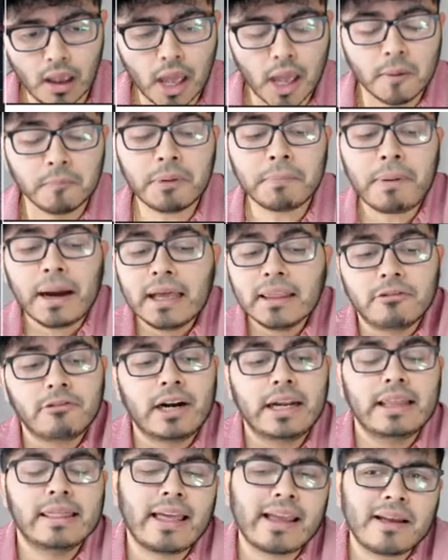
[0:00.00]
But Pilot,
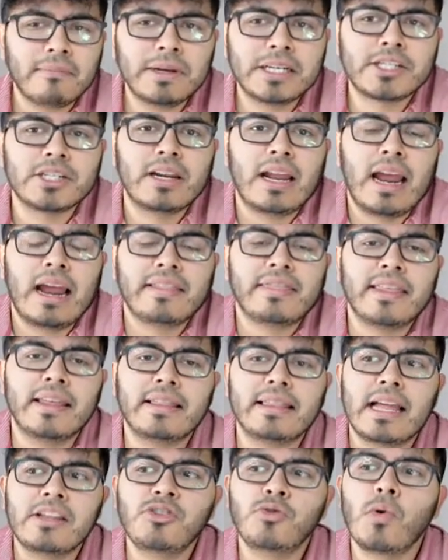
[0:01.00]
right, like I mentioned, I think
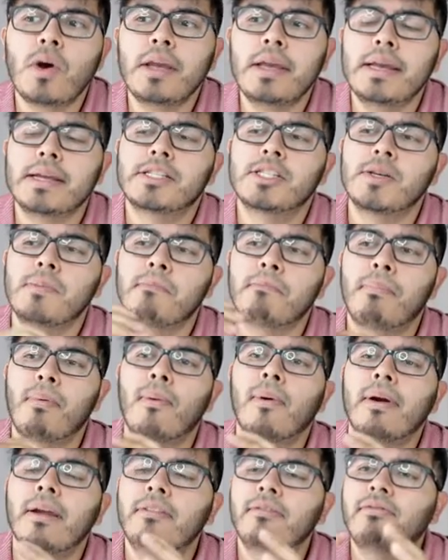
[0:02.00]
that's why it's
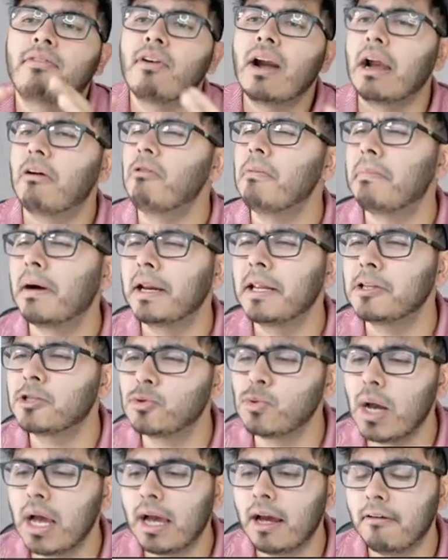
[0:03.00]
important for everybody
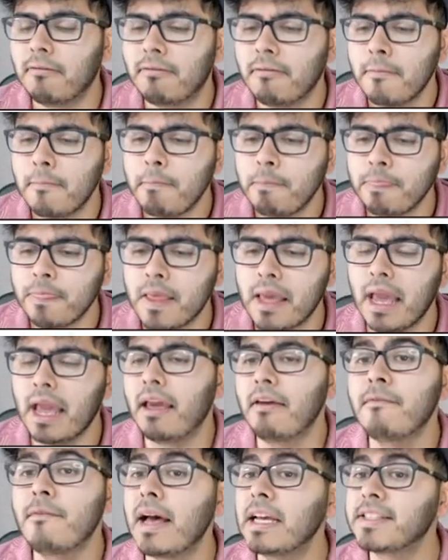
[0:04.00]
to have,
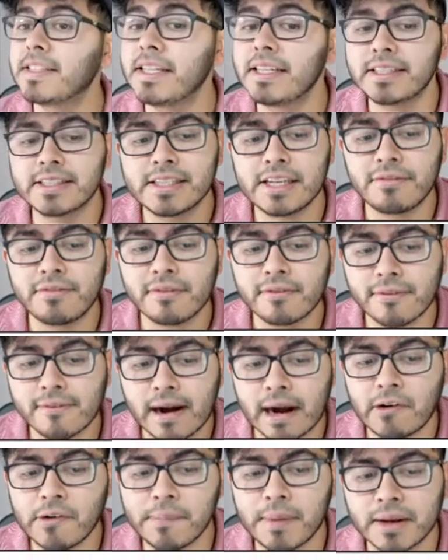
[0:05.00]
investing is different for
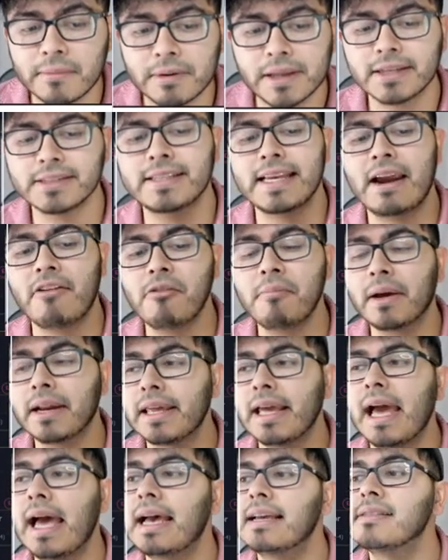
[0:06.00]
everybody because everybody
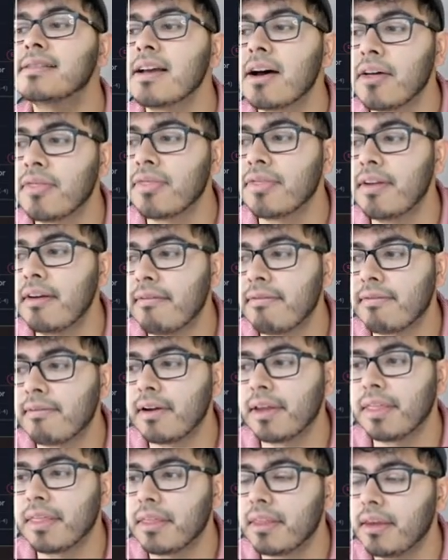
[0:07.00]
has a
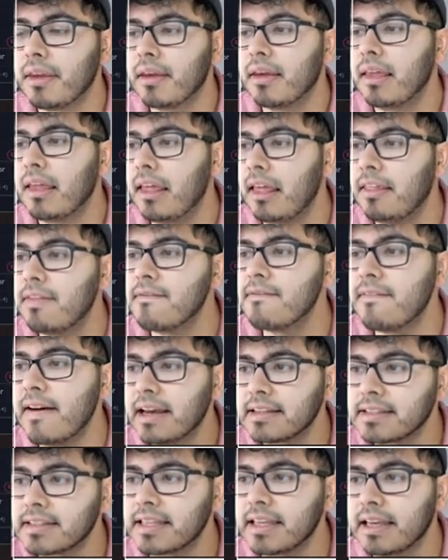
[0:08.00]
different
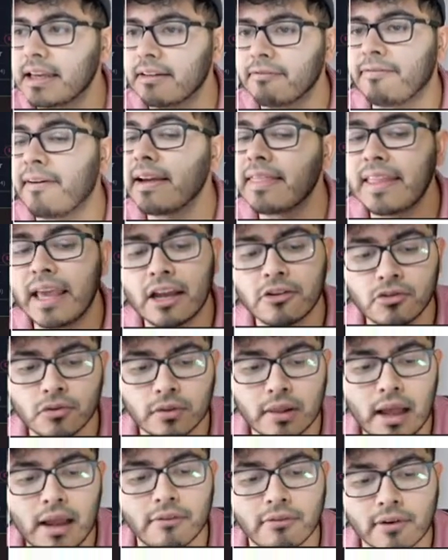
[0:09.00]
investing financial
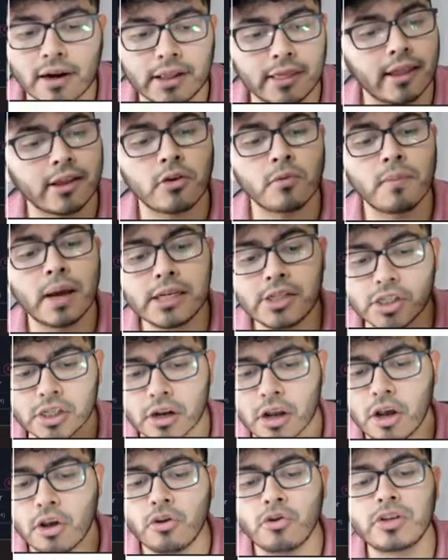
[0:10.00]
life, right? Like you mentioned,
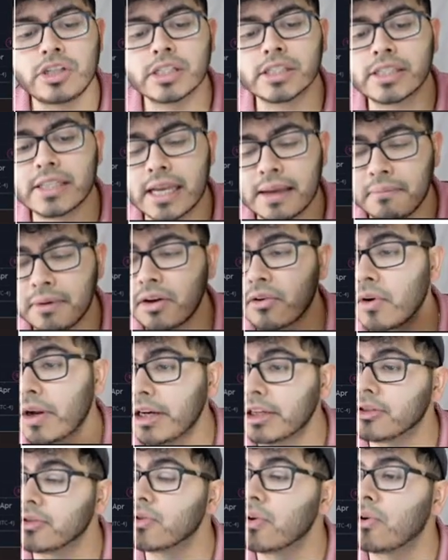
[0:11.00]
you just
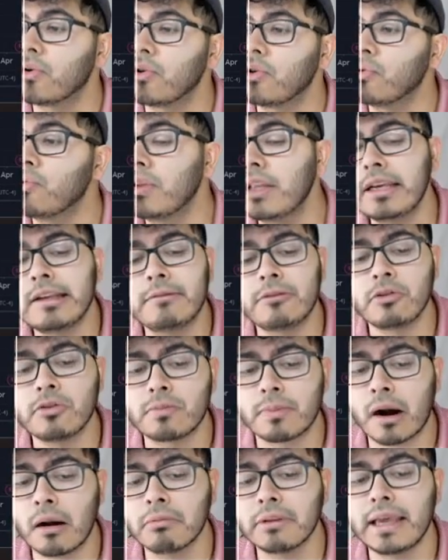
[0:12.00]
immigrated. So you need, you
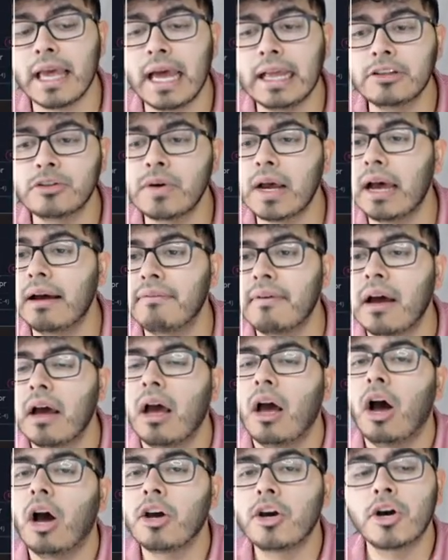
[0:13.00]
probably had to have
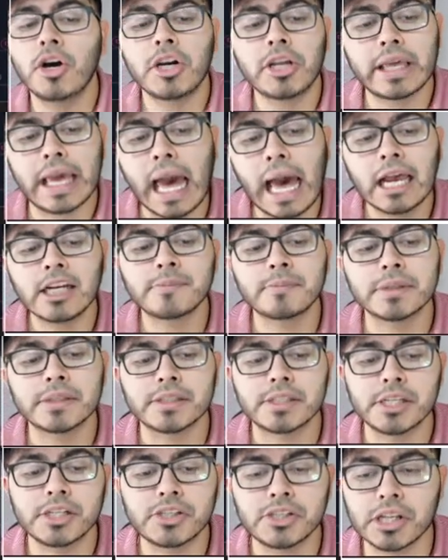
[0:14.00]
a good cash
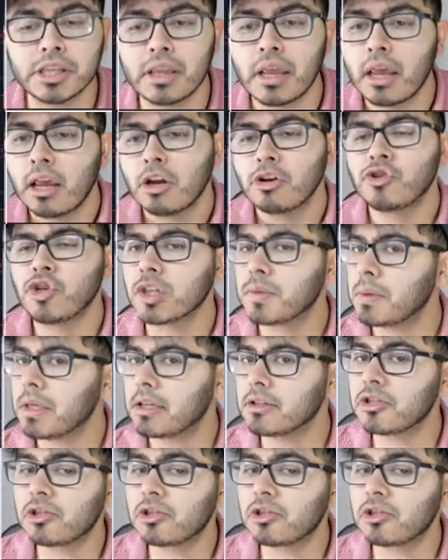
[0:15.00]
position just because